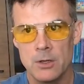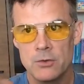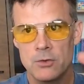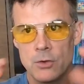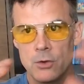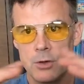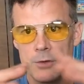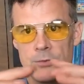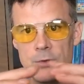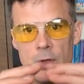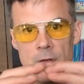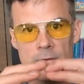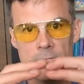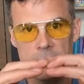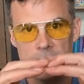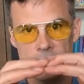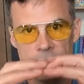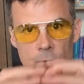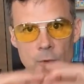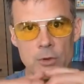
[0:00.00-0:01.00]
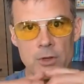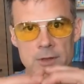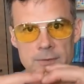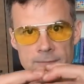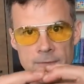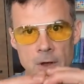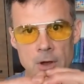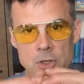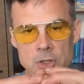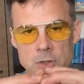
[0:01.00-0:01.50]
So if you have a fully
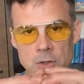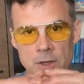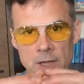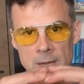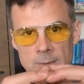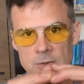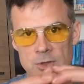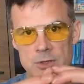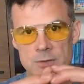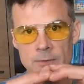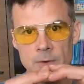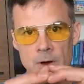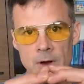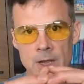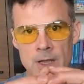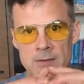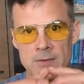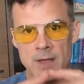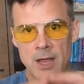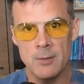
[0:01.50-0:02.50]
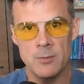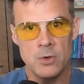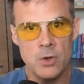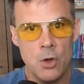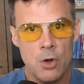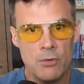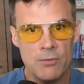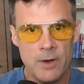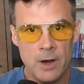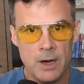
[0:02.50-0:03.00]
functional MTHFR enzyme,
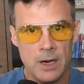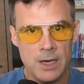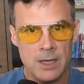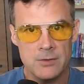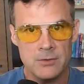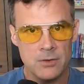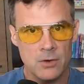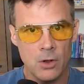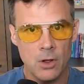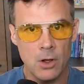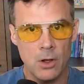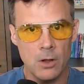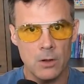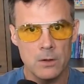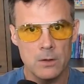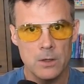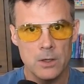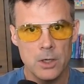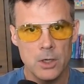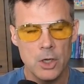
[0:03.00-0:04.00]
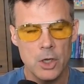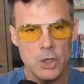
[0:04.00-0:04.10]
no variants at all,